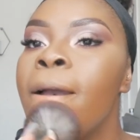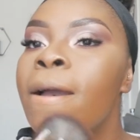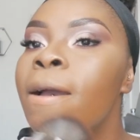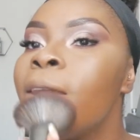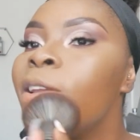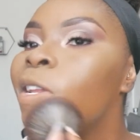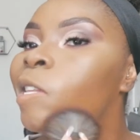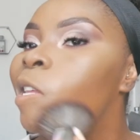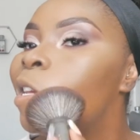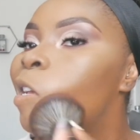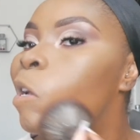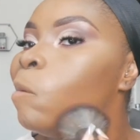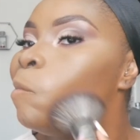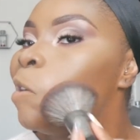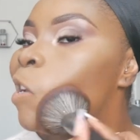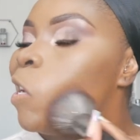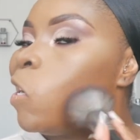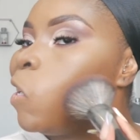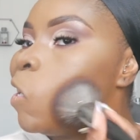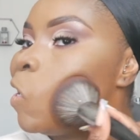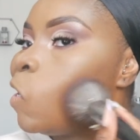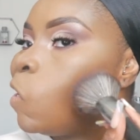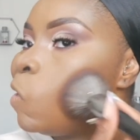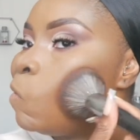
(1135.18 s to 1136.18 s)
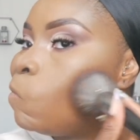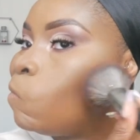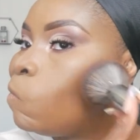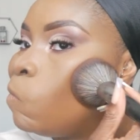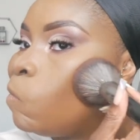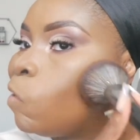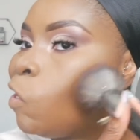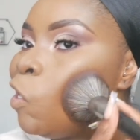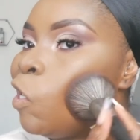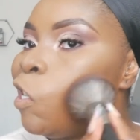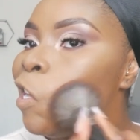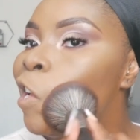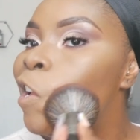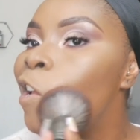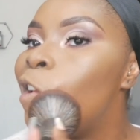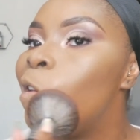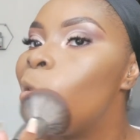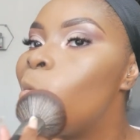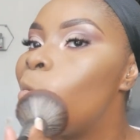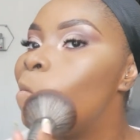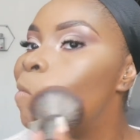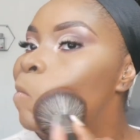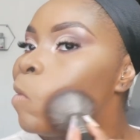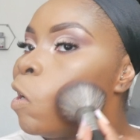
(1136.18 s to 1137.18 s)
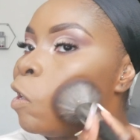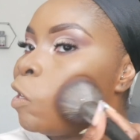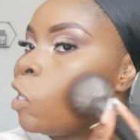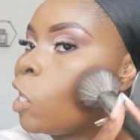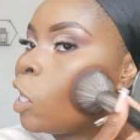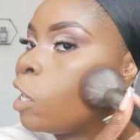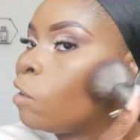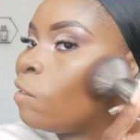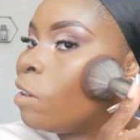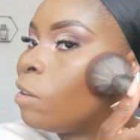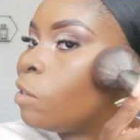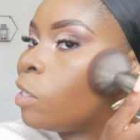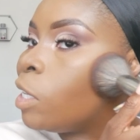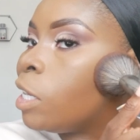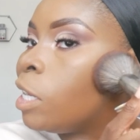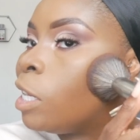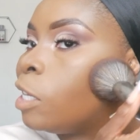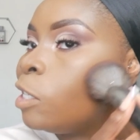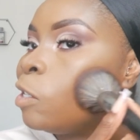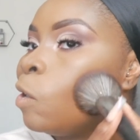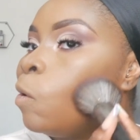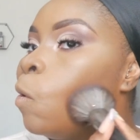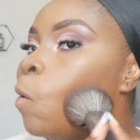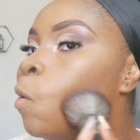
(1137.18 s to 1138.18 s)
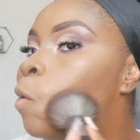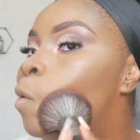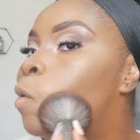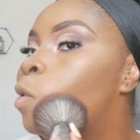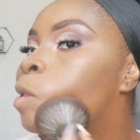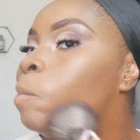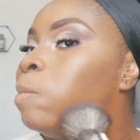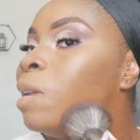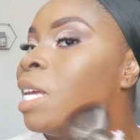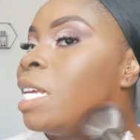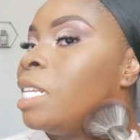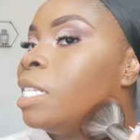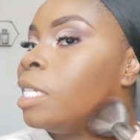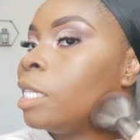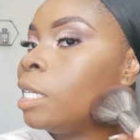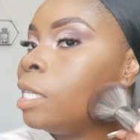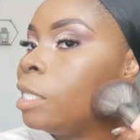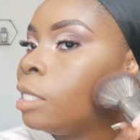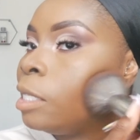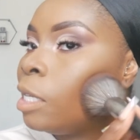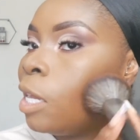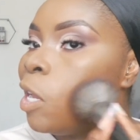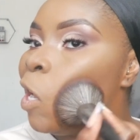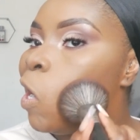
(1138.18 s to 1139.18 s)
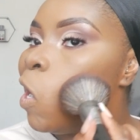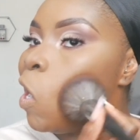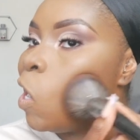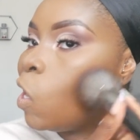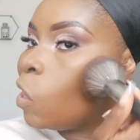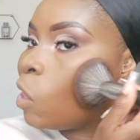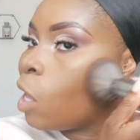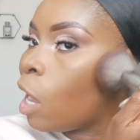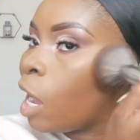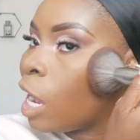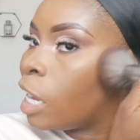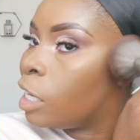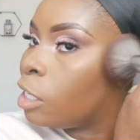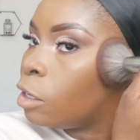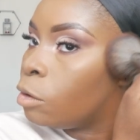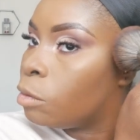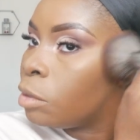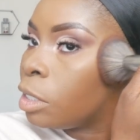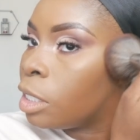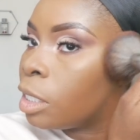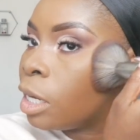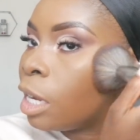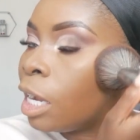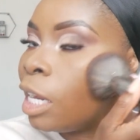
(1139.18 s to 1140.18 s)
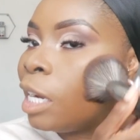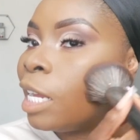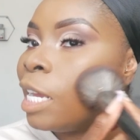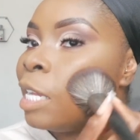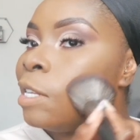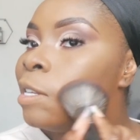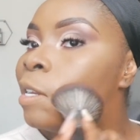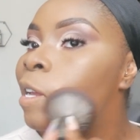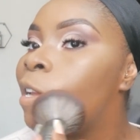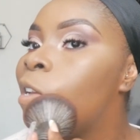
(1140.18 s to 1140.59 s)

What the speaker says: and I take it on my chin, I'll take it around here, so all the places that I don't need highlighted.